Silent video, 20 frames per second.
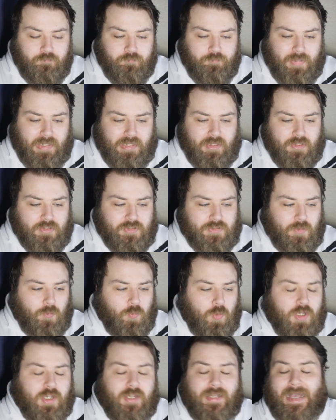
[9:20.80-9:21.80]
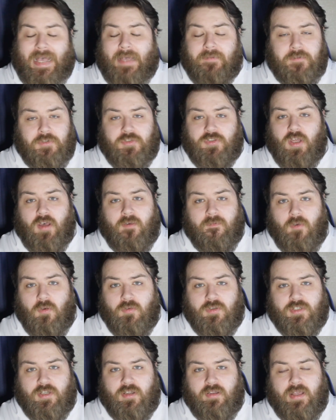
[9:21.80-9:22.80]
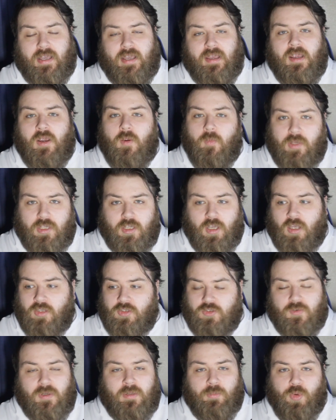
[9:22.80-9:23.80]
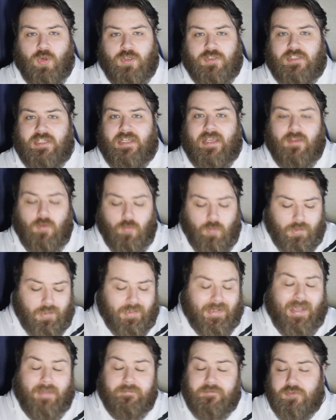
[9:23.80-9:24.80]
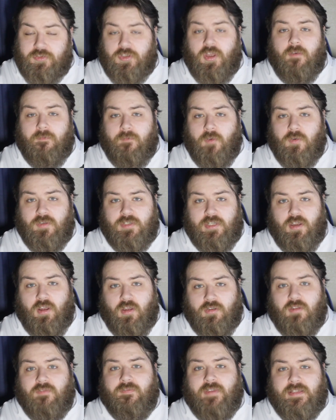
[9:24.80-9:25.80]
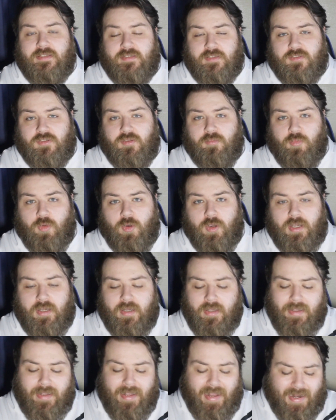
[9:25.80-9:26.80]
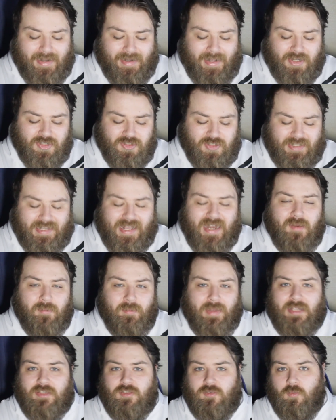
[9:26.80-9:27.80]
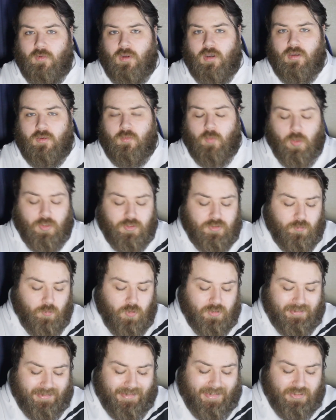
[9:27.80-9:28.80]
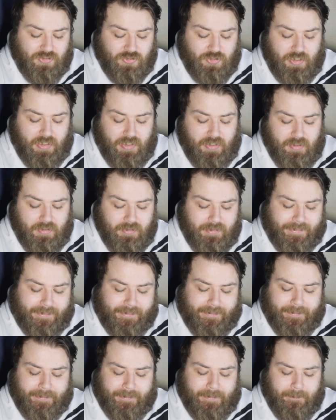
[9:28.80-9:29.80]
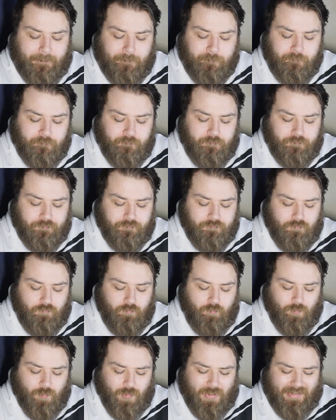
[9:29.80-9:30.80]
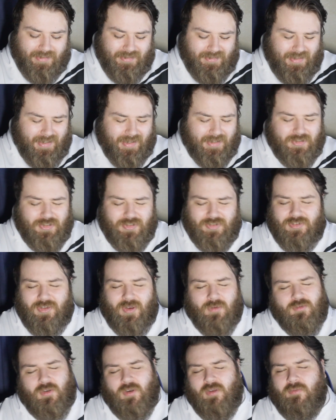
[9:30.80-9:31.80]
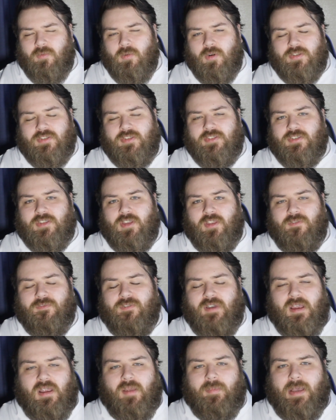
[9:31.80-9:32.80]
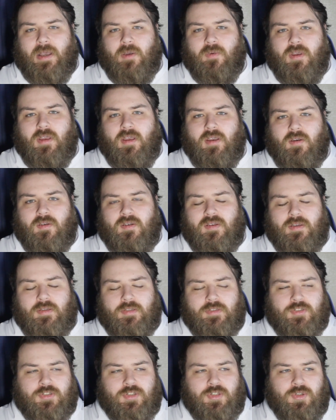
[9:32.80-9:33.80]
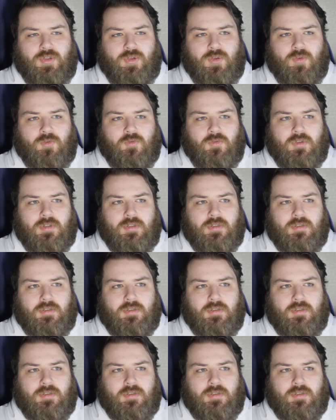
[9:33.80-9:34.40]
because we're going to have to start focusing on that. We can't string points together. We're going to have to start focusing on defence at some point and actually getting back to what Warrington was last year. But I just don't know if Warrington's got the firepower to